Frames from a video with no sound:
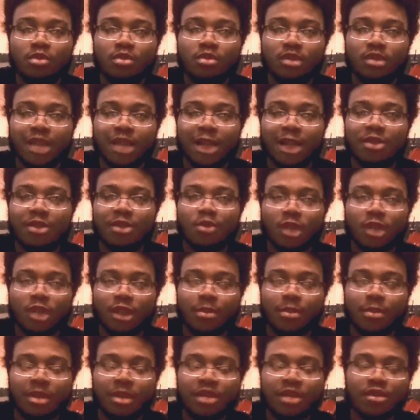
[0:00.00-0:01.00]
that's what your
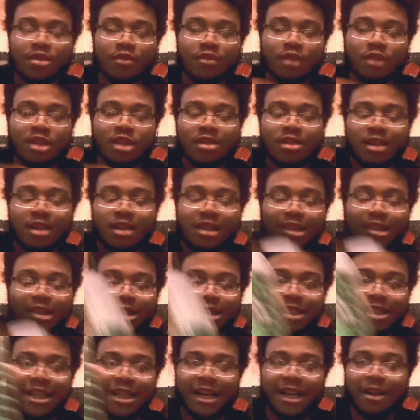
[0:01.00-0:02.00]
pistol runs on.
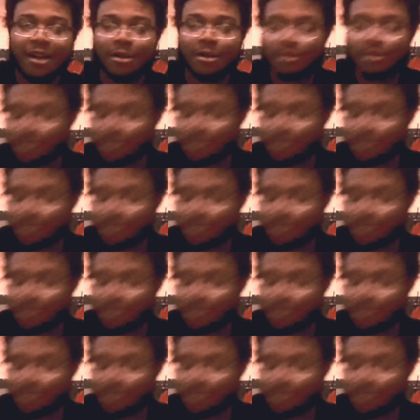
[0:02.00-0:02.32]
Now,